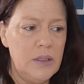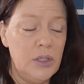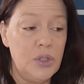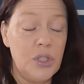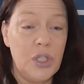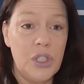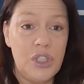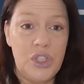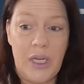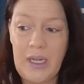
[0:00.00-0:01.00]
there's a good
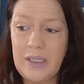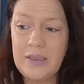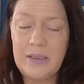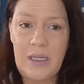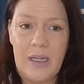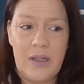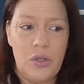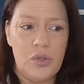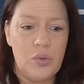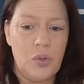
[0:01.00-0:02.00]
chance that
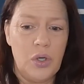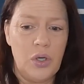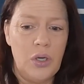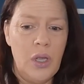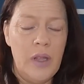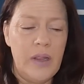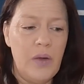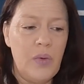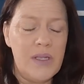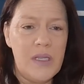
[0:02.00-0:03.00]
those were, they
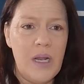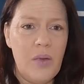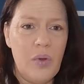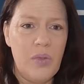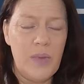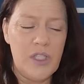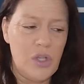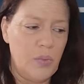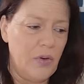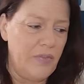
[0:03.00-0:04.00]
resonate with me
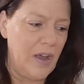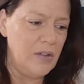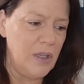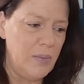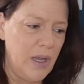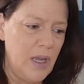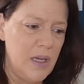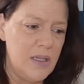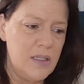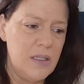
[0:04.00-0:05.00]
so profoundly
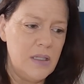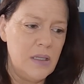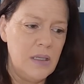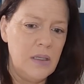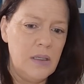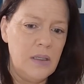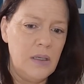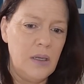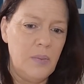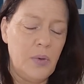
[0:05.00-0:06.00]
because
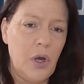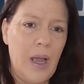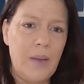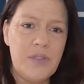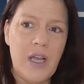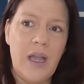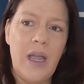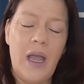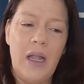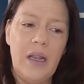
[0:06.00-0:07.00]
perhaps
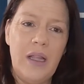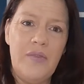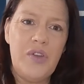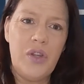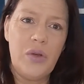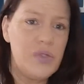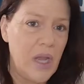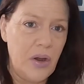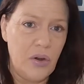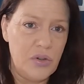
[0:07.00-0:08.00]
I, I lived in those
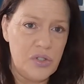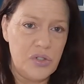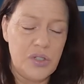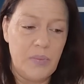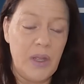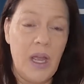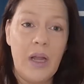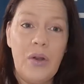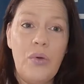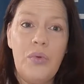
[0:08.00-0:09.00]
eras or something. I
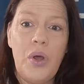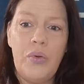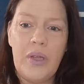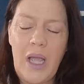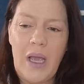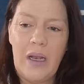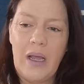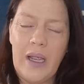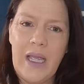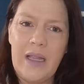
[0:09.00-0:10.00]
don't know yet.
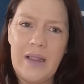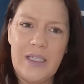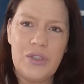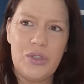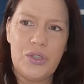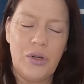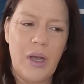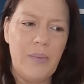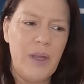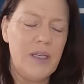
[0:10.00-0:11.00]
Again, things are still
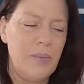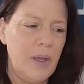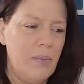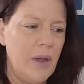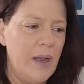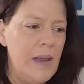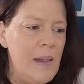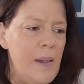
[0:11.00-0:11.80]
coming to me, but